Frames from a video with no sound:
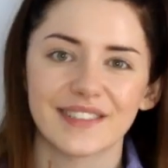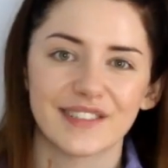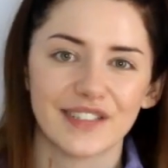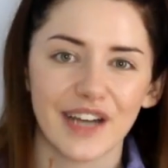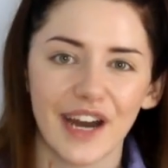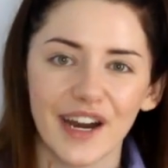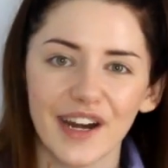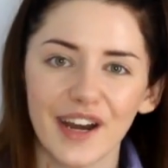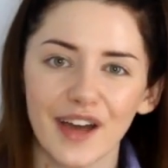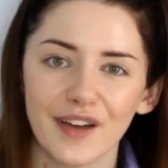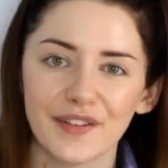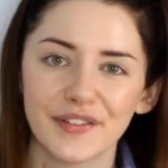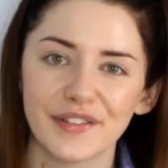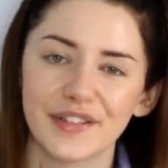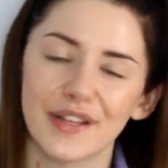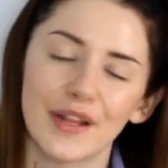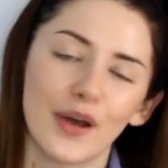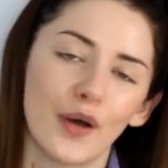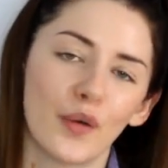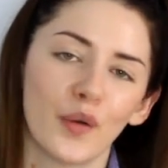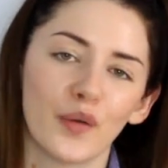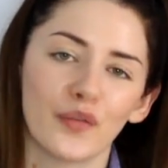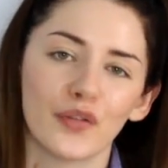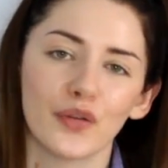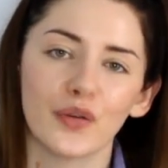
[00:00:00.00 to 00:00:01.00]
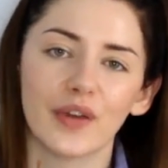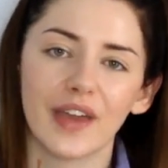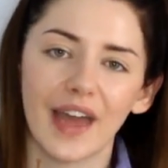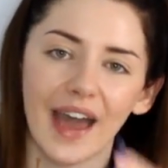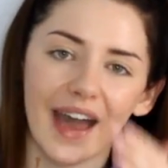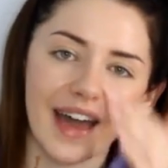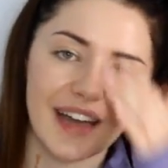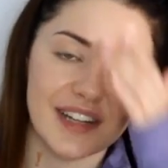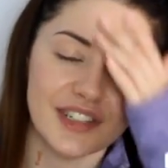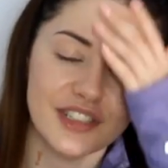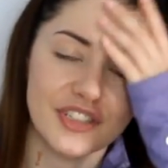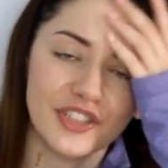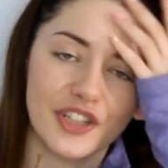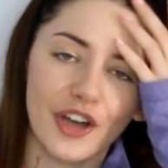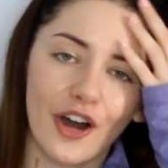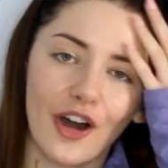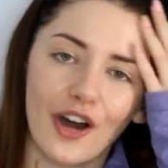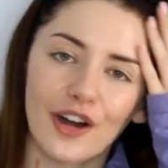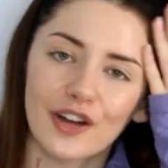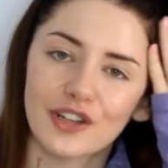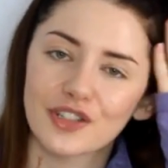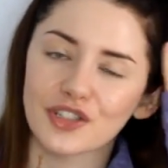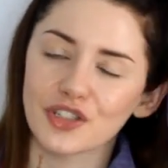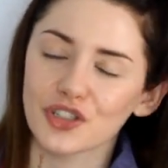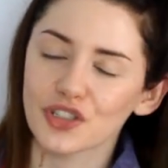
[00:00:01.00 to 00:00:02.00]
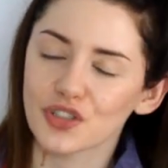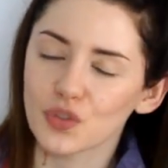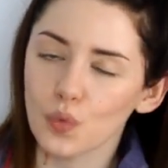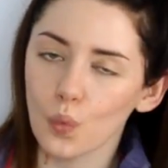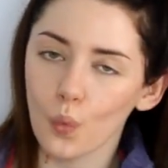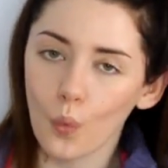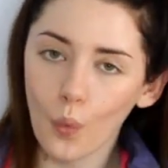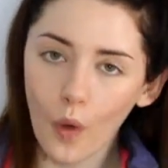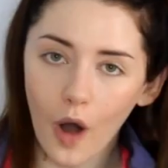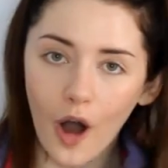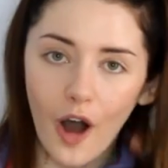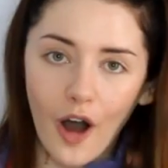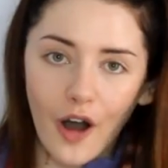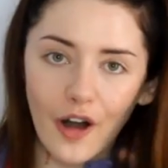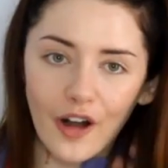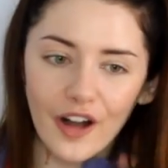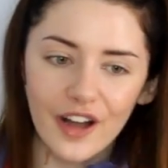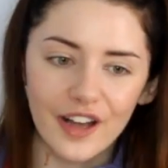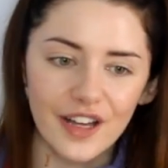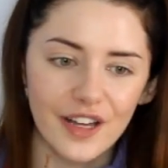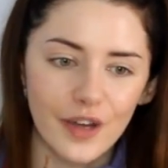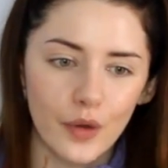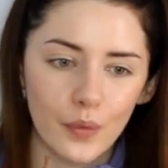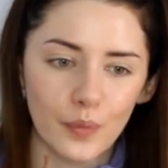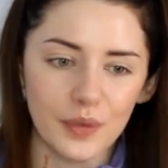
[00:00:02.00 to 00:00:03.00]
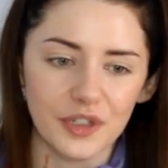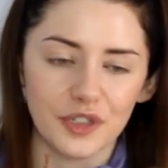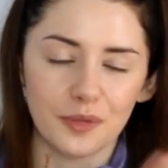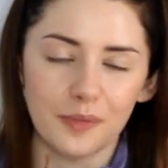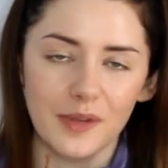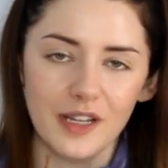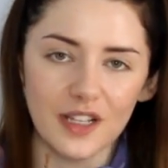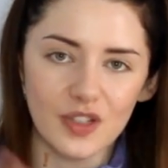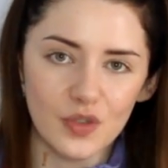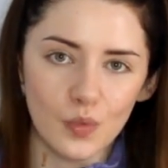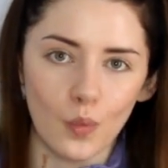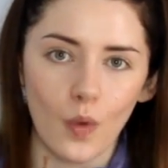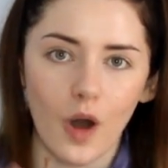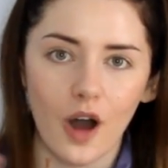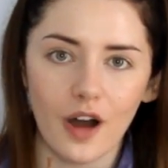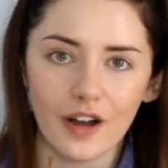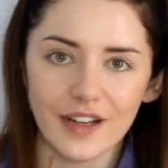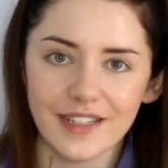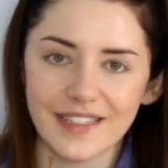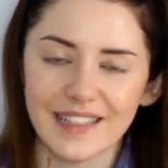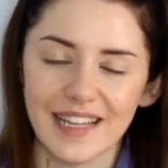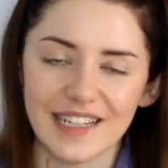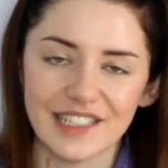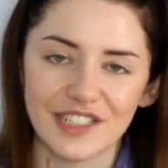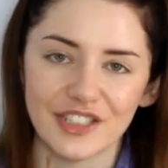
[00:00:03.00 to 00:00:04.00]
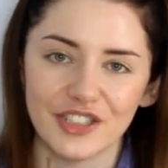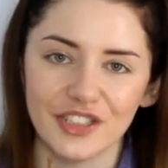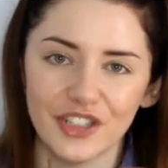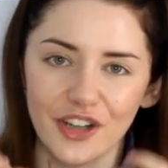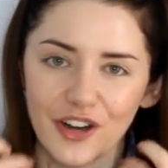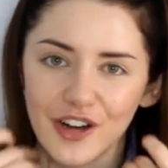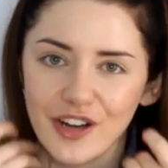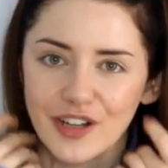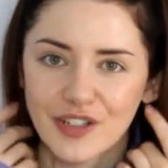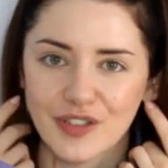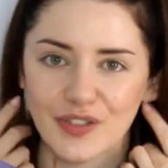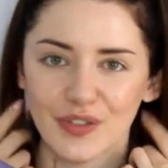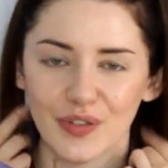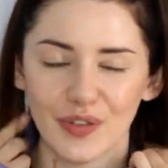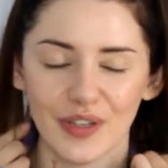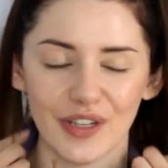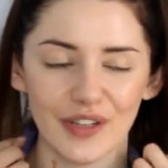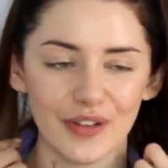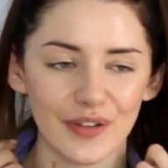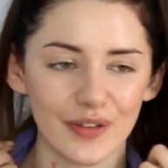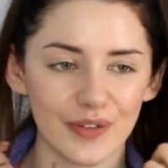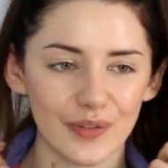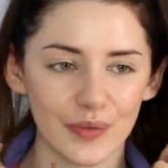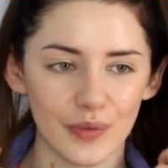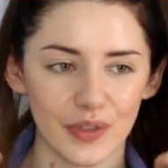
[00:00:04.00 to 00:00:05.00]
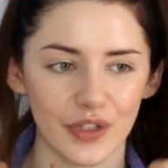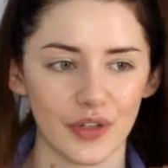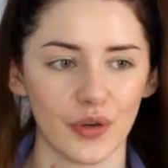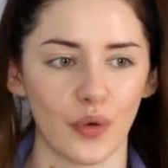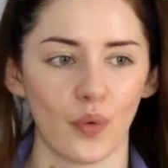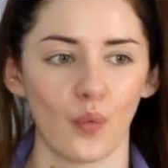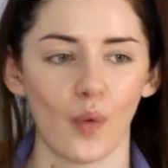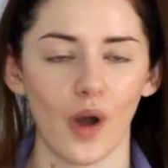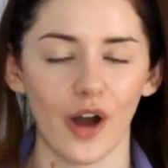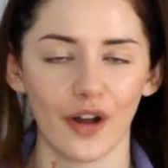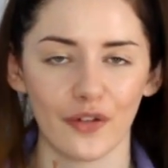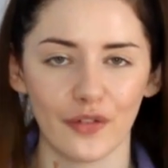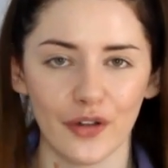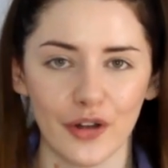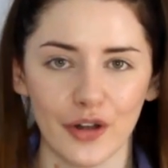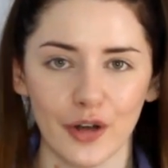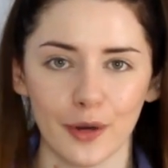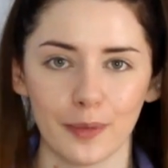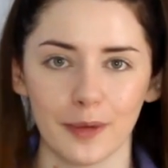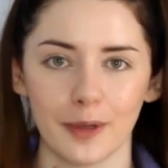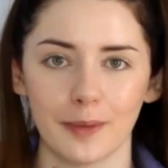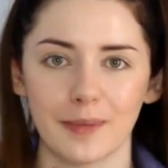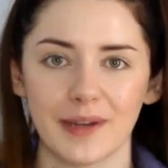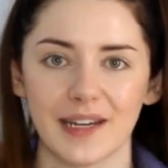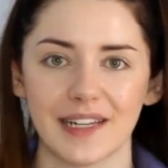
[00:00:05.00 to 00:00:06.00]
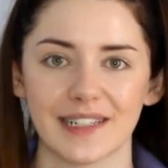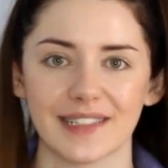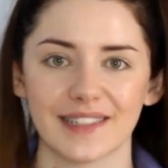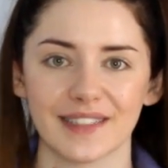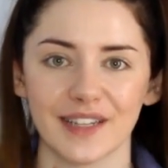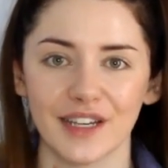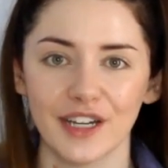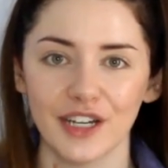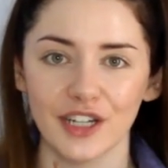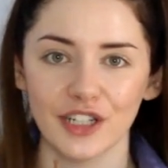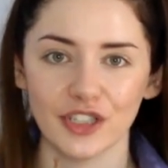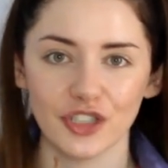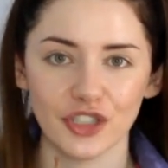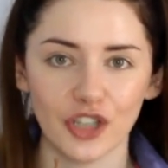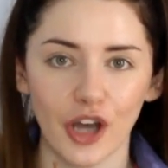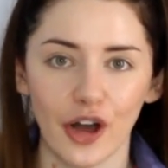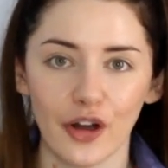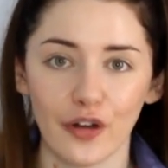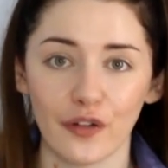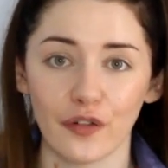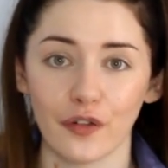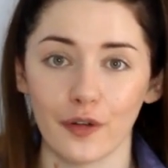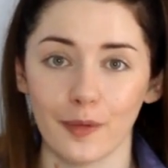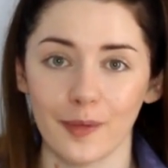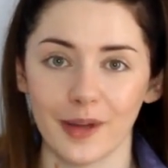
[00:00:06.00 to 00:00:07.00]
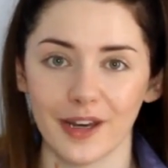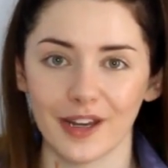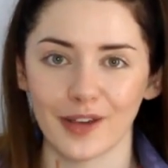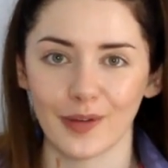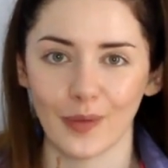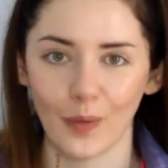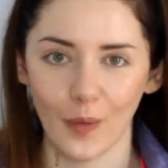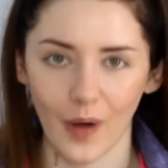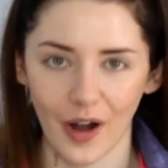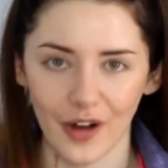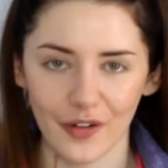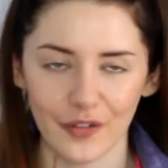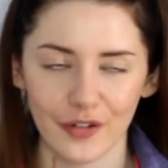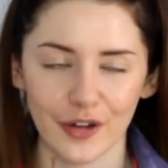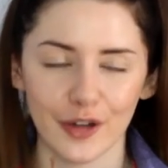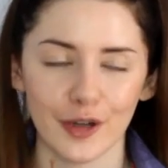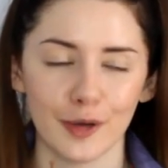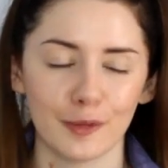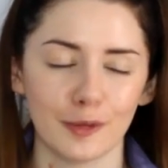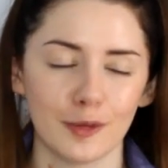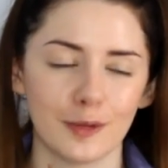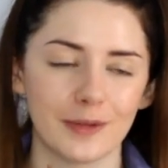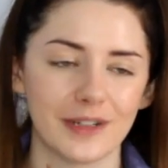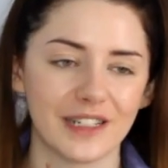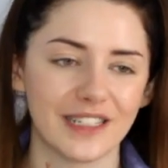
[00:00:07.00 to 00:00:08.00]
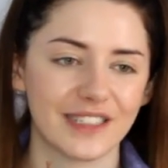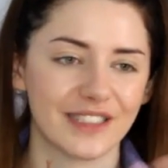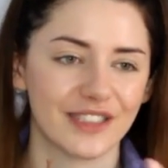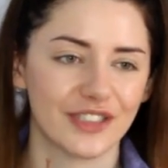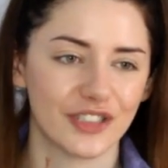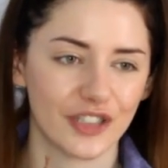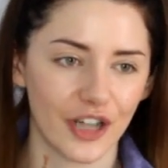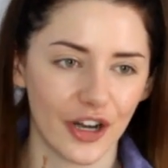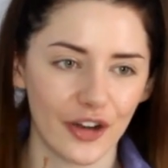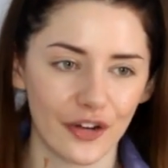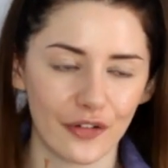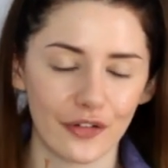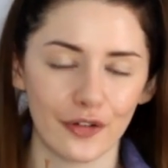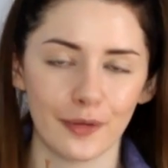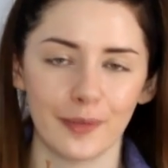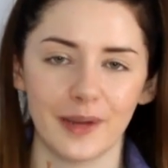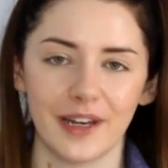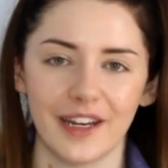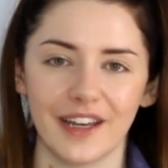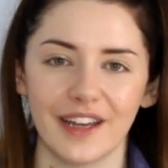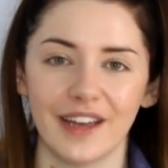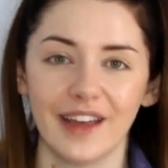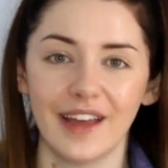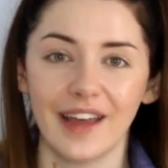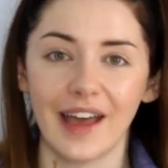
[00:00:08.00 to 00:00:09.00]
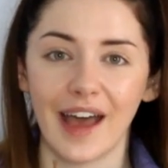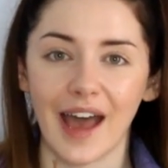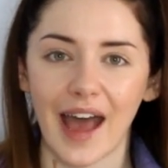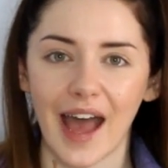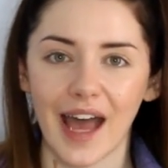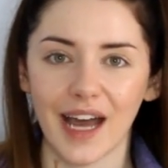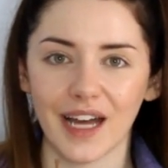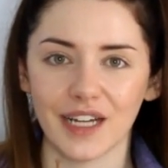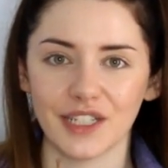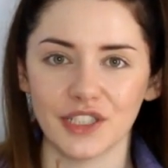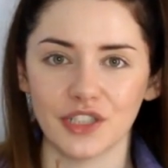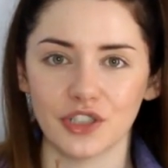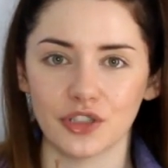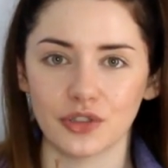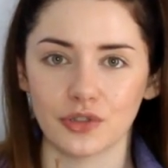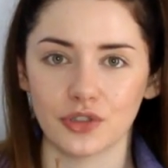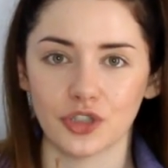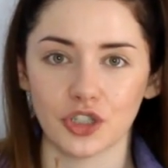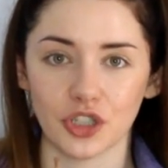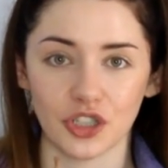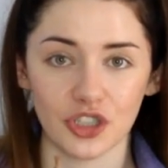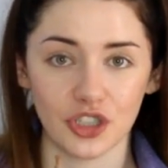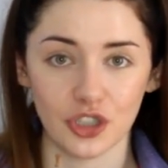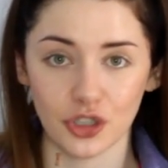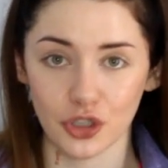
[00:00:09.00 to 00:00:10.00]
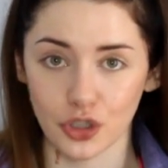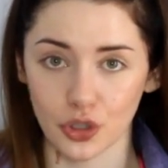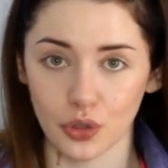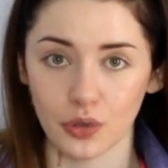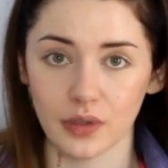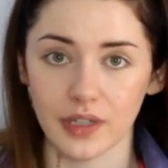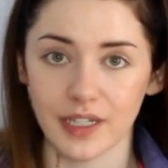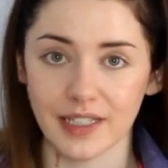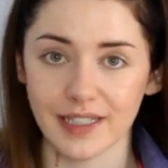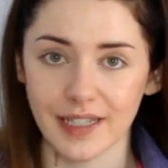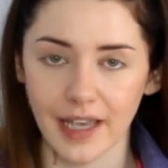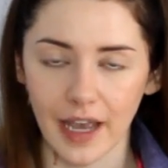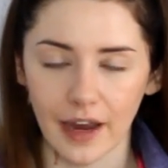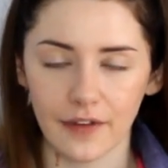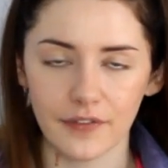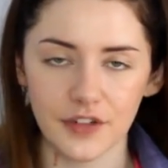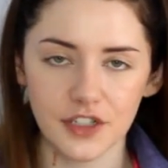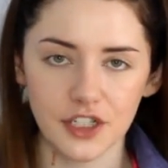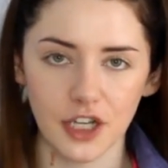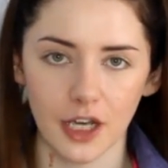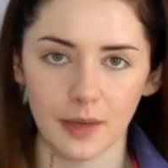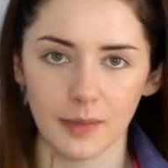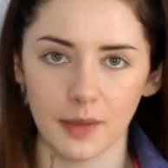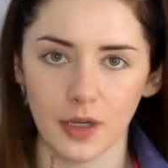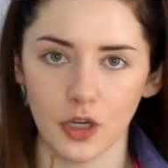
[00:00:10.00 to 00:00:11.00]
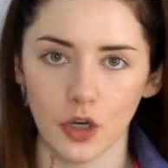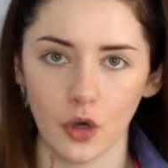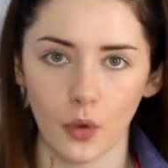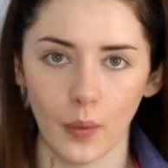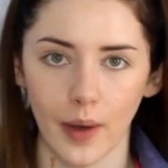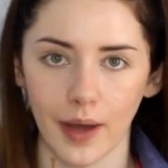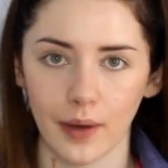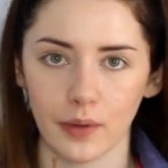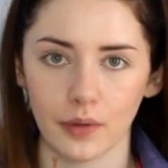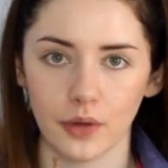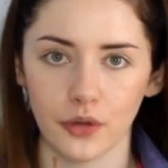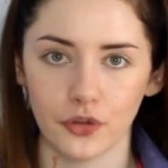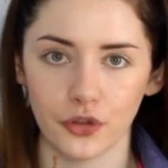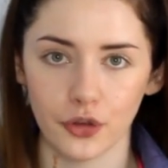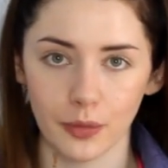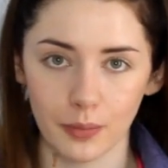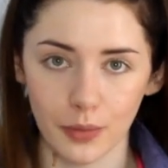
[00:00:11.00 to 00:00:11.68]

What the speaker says: Start off slow. If you can't jog, just wog, which means walk slash jog. So you'll, you know, walk for a couple of minutes, jog for a minute, walk for a couple of minutes, jog for a minute, and just do this every time you go out.